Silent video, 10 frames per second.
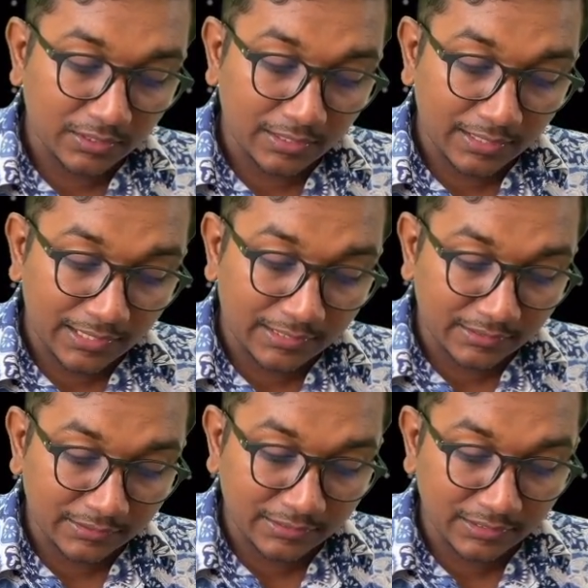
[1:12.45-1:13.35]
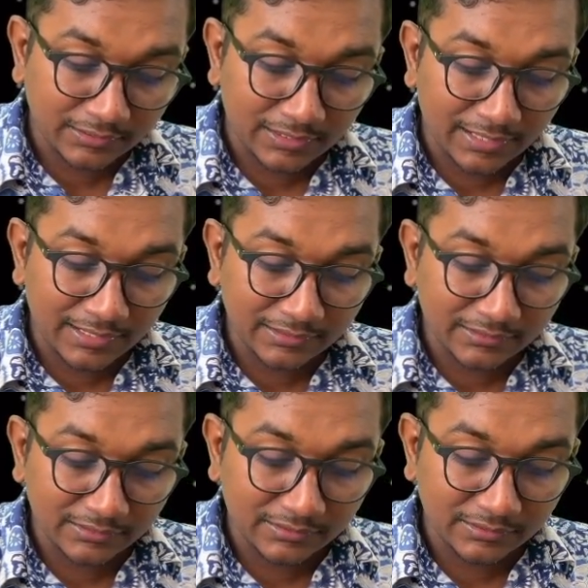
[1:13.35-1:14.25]
and here the radius
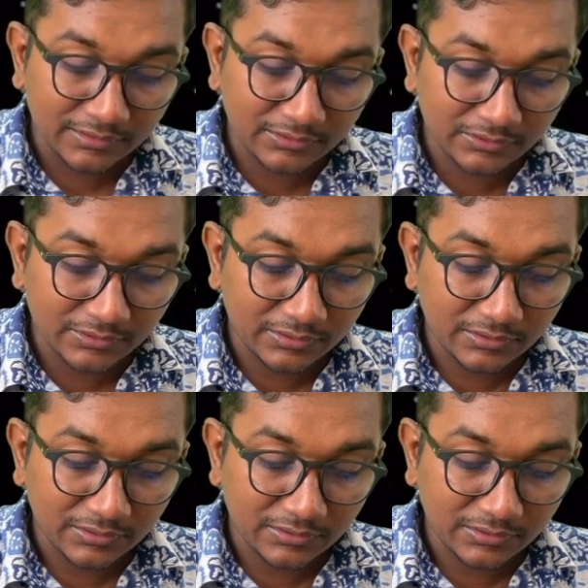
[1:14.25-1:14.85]
is this.